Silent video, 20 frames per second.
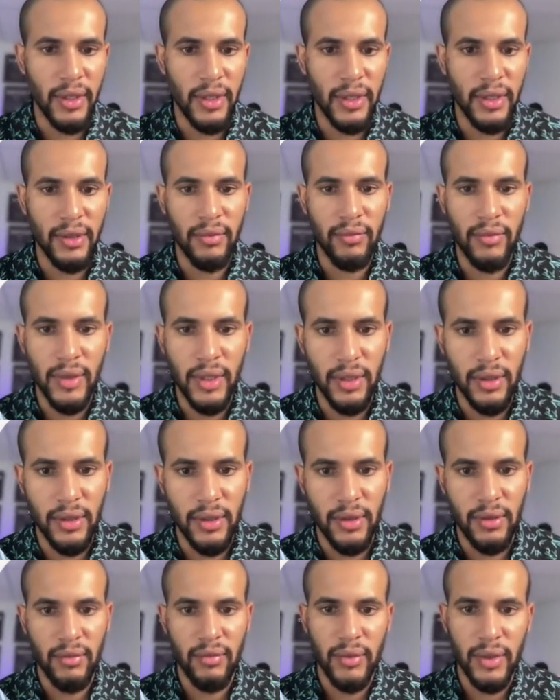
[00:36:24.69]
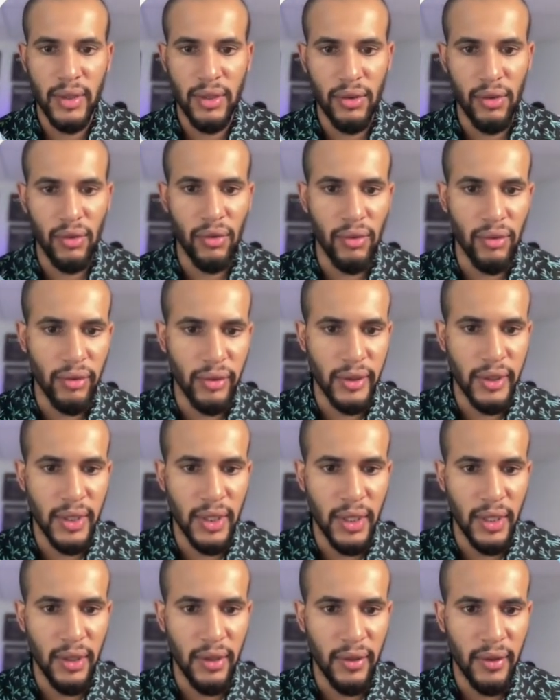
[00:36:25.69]
than just schools
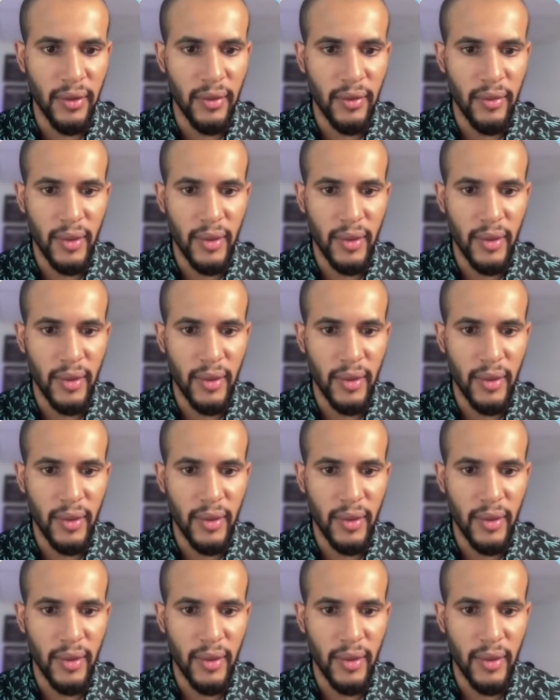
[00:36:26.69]
and a